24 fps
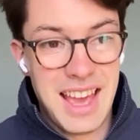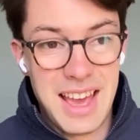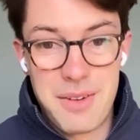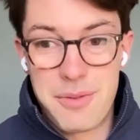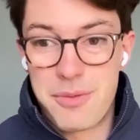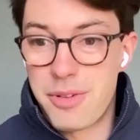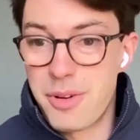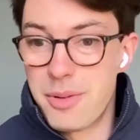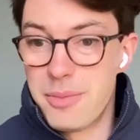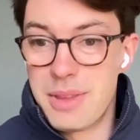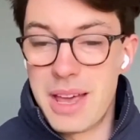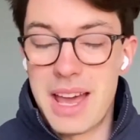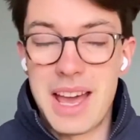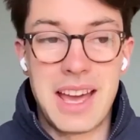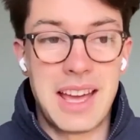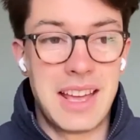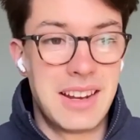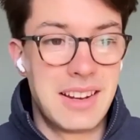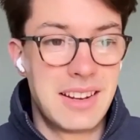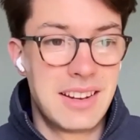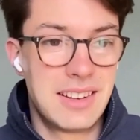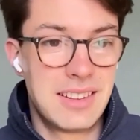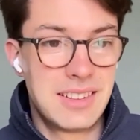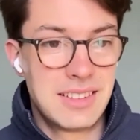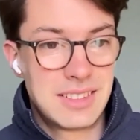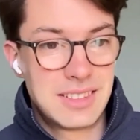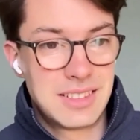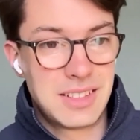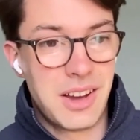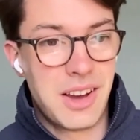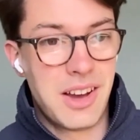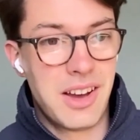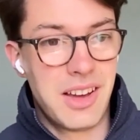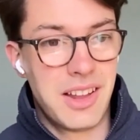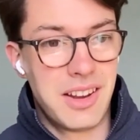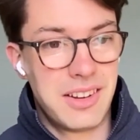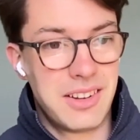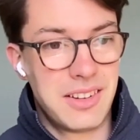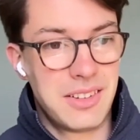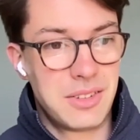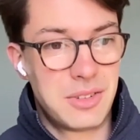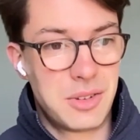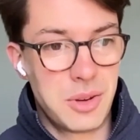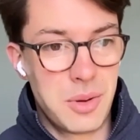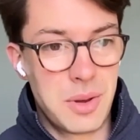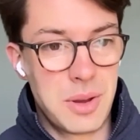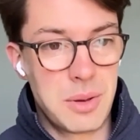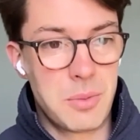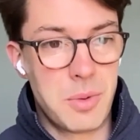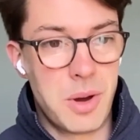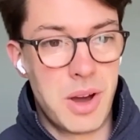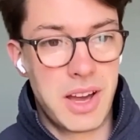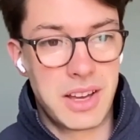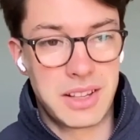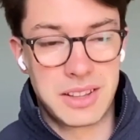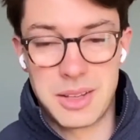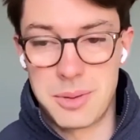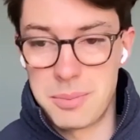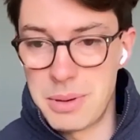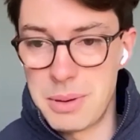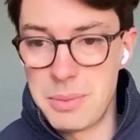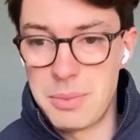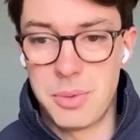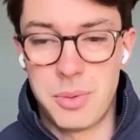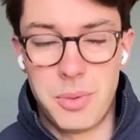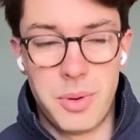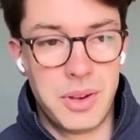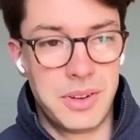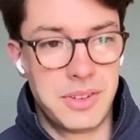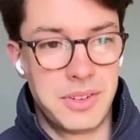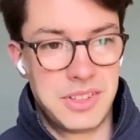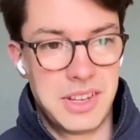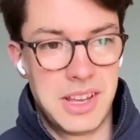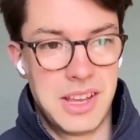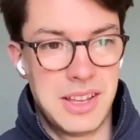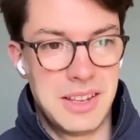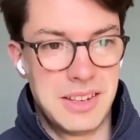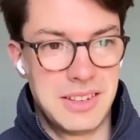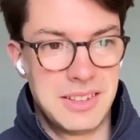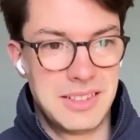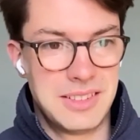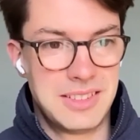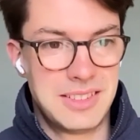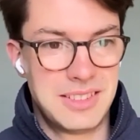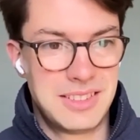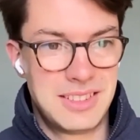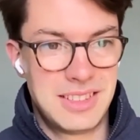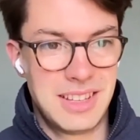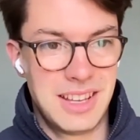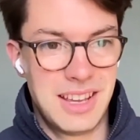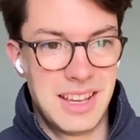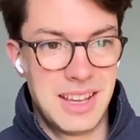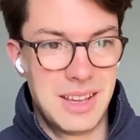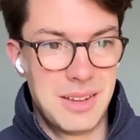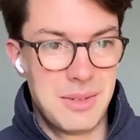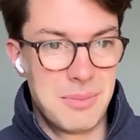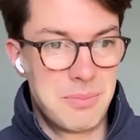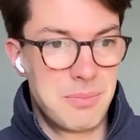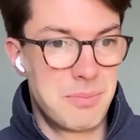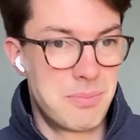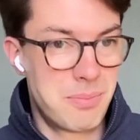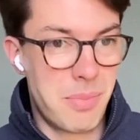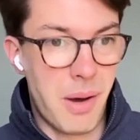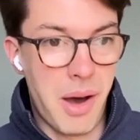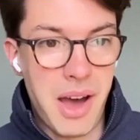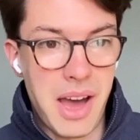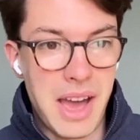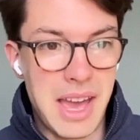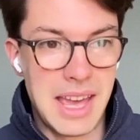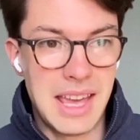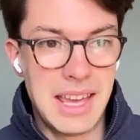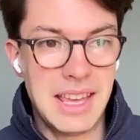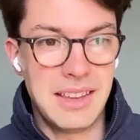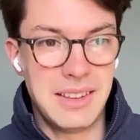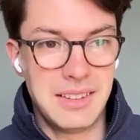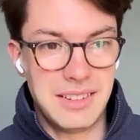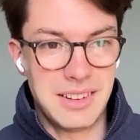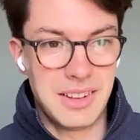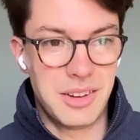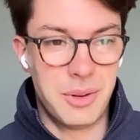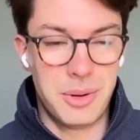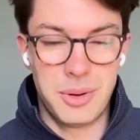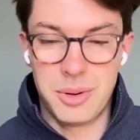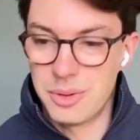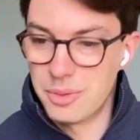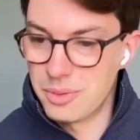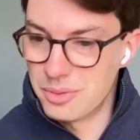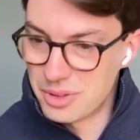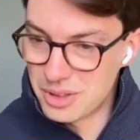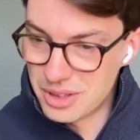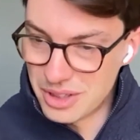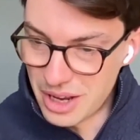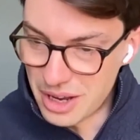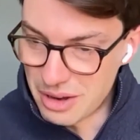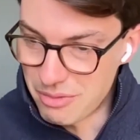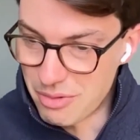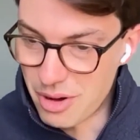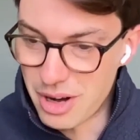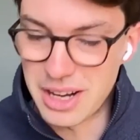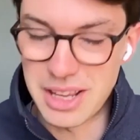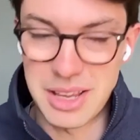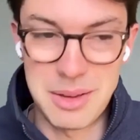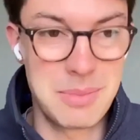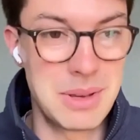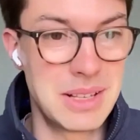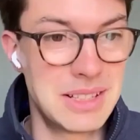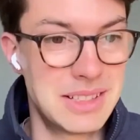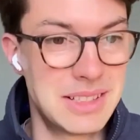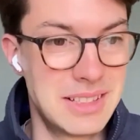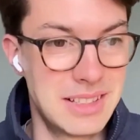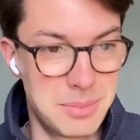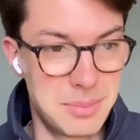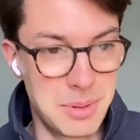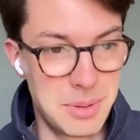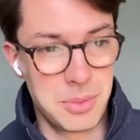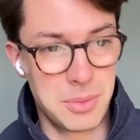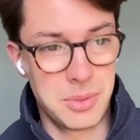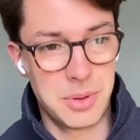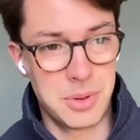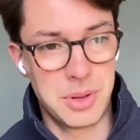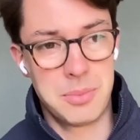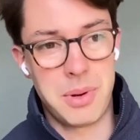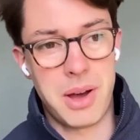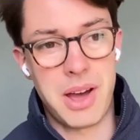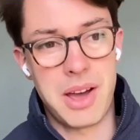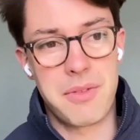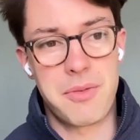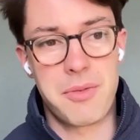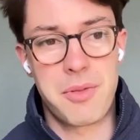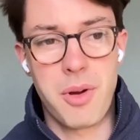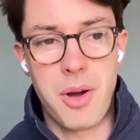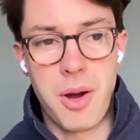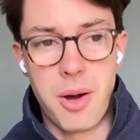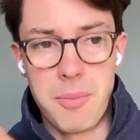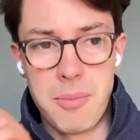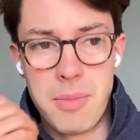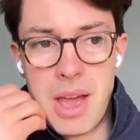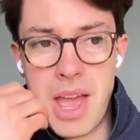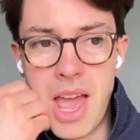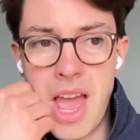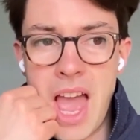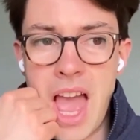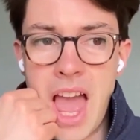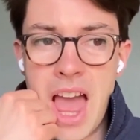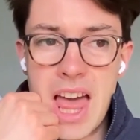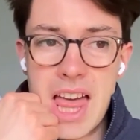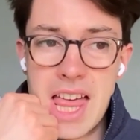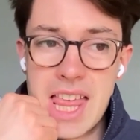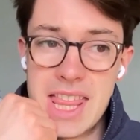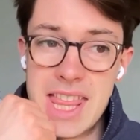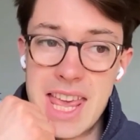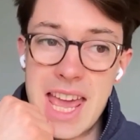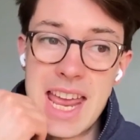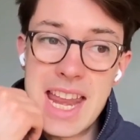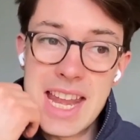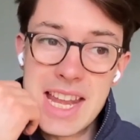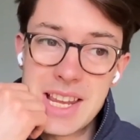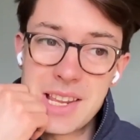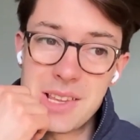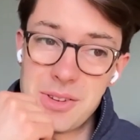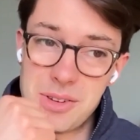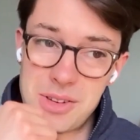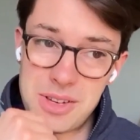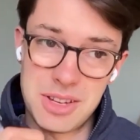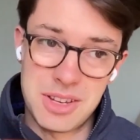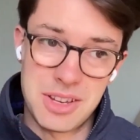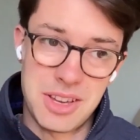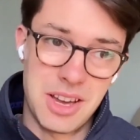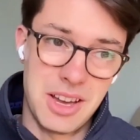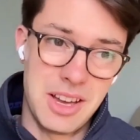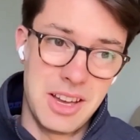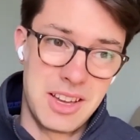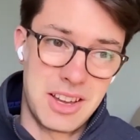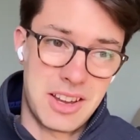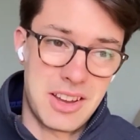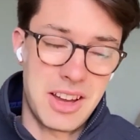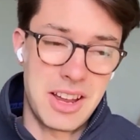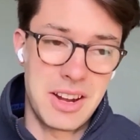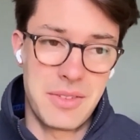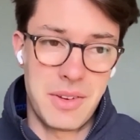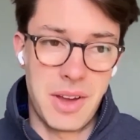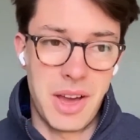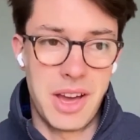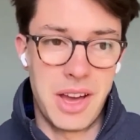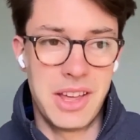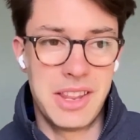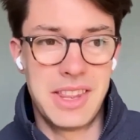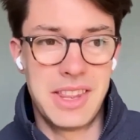from that start doing work that people want to buy, or running a business people want to buy from, then you can kind of earn